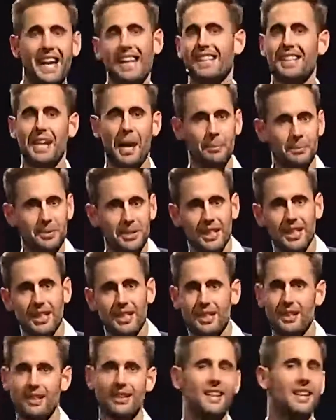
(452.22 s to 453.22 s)
And he comes
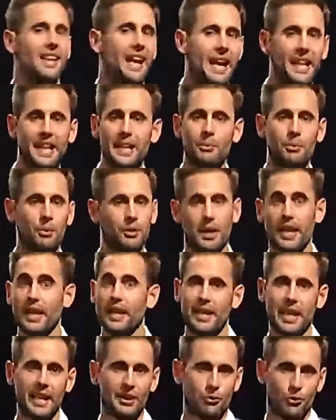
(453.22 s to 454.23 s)
in and, and he,
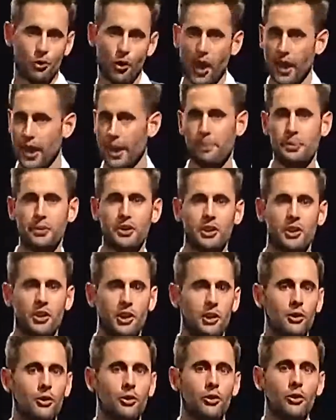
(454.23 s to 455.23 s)
he gets right up in
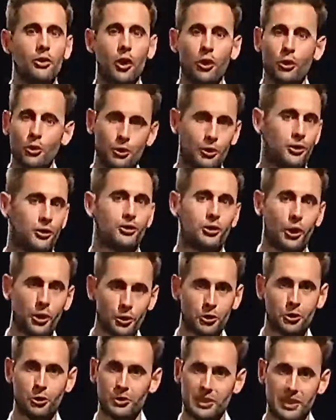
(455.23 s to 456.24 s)
your grill. No
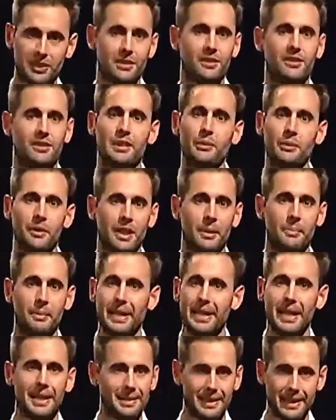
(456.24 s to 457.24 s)
social distancing with
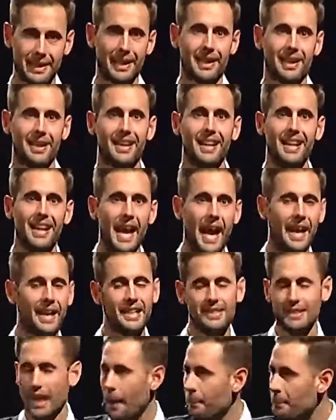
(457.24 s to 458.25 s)
him. He doesn't get it.
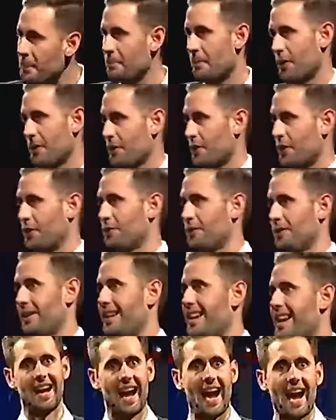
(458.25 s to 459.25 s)
And he's up in my grill.
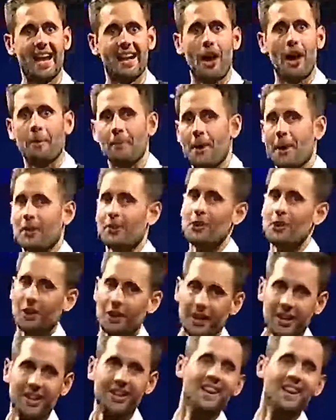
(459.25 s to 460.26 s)
And I'm like,
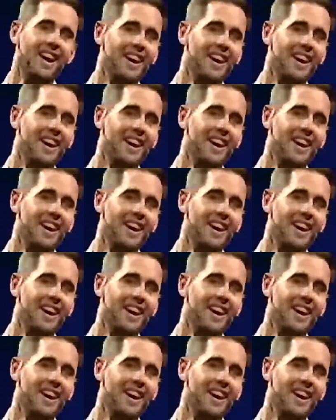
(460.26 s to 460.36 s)
look,